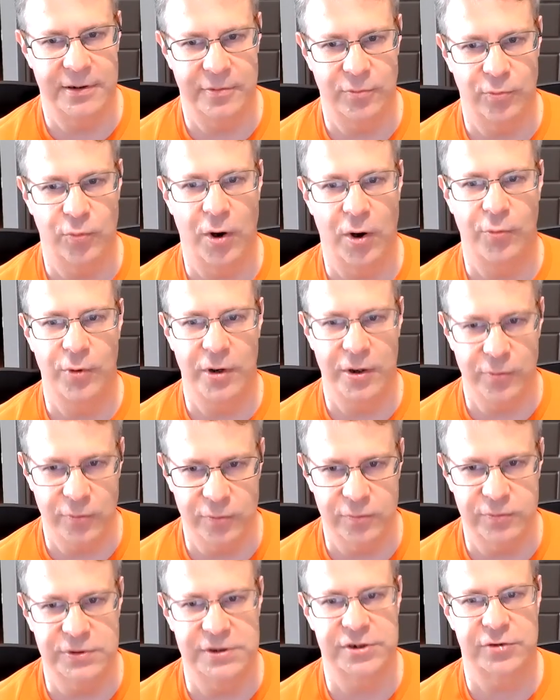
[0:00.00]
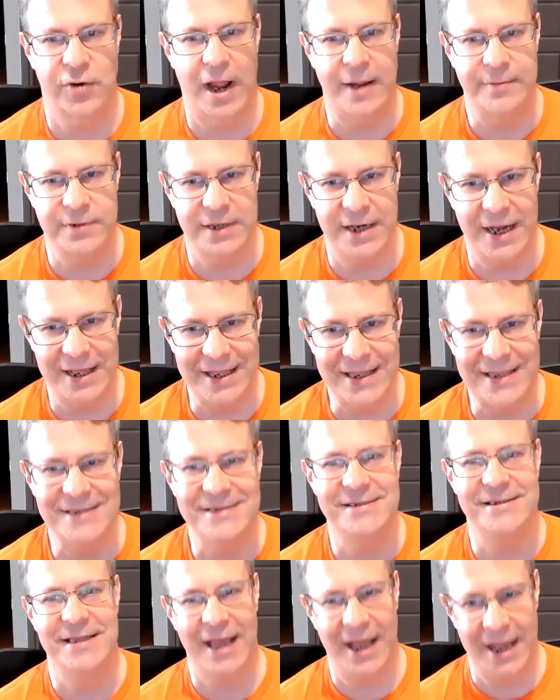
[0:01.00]
what we described today
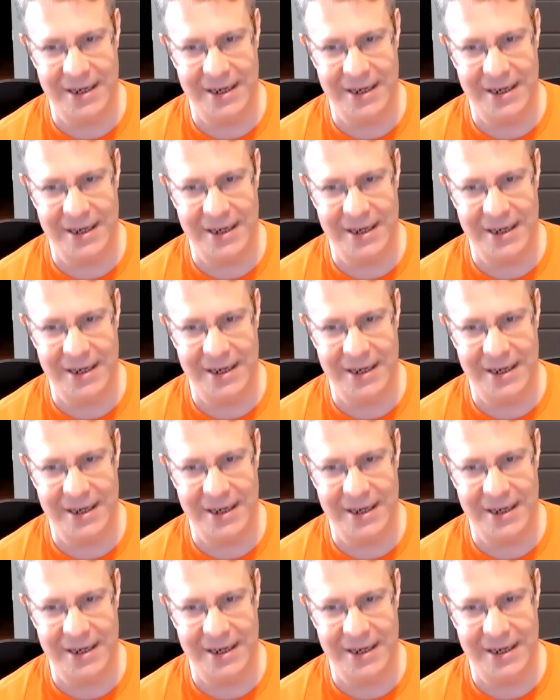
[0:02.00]
is